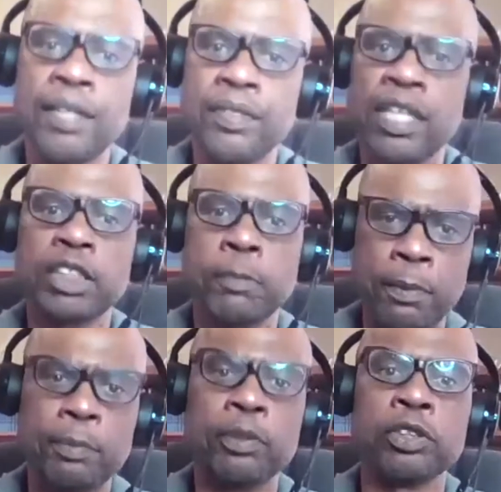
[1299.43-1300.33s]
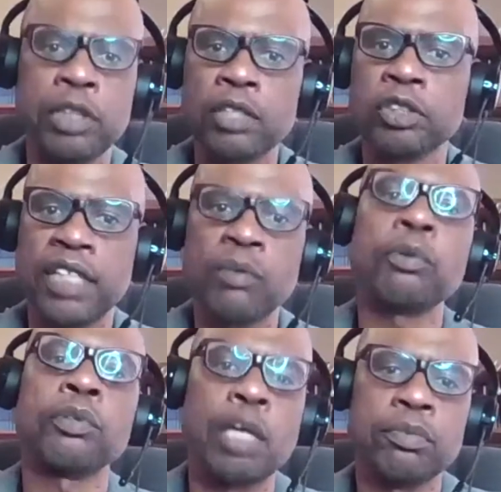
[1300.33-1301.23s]
and then expect people to understand
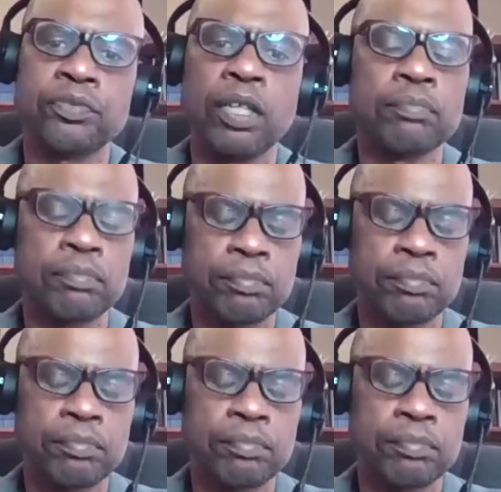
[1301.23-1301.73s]
where we're coming from.